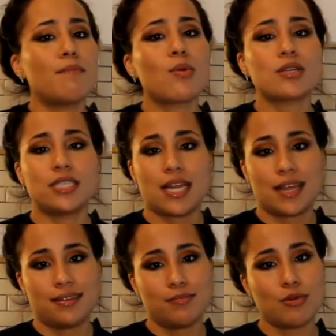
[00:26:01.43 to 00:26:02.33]
Portion
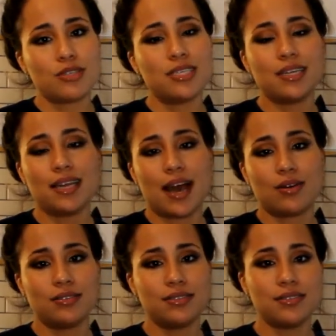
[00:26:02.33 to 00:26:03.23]
it
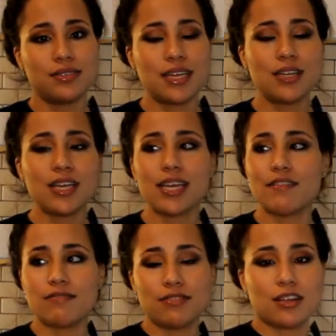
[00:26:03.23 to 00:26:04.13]
out. Then you can give